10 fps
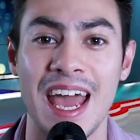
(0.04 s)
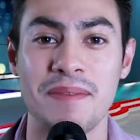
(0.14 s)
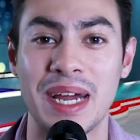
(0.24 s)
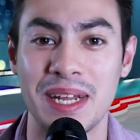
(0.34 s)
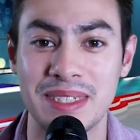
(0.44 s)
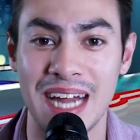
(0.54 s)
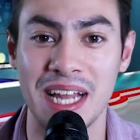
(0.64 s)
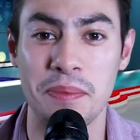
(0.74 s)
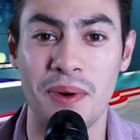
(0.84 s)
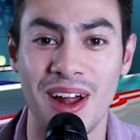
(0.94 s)
Hey, my name's
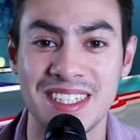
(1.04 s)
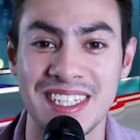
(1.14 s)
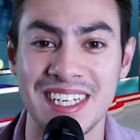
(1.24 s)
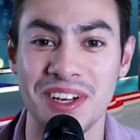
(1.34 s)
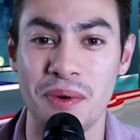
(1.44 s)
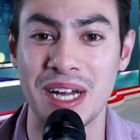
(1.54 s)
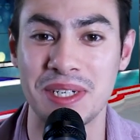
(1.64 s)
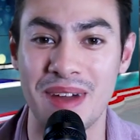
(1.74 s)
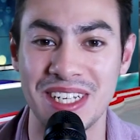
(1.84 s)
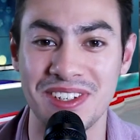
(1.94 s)
Boronski. You're
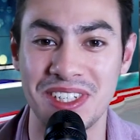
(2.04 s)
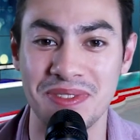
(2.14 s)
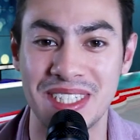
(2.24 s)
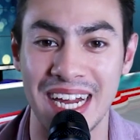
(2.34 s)
watching my YouTube